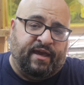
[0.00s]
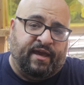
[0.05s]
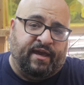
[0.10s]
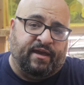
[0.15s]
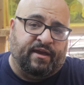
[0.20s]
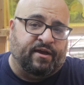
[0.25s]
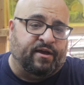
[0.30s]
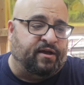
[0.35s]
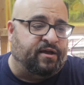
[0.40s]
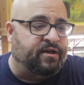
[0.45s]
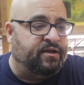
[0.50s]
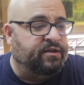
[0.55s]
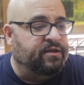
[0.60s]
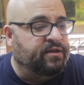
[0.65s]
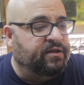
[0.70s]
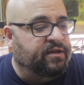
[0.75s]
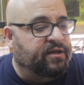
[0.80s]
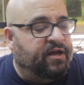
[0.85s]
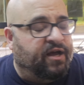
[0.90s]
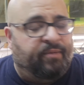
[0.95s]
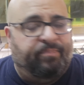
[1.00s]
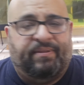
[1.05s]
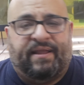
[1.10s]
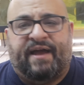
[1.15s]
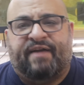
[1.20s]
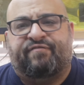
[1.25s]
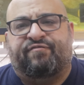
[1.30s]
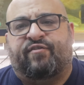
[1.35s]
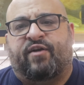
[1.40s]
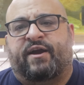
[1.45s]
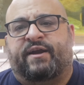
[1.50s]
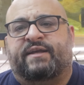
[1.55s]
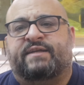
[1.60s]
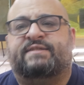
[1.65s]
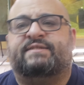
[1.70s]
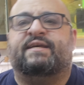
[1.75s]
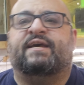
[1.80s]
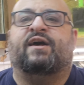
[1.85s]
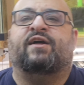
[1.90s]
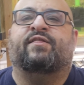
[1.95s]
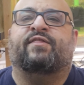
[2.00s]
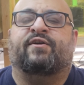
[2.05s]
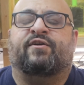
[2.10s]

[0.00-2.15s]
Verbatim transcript: a Black Friday sale.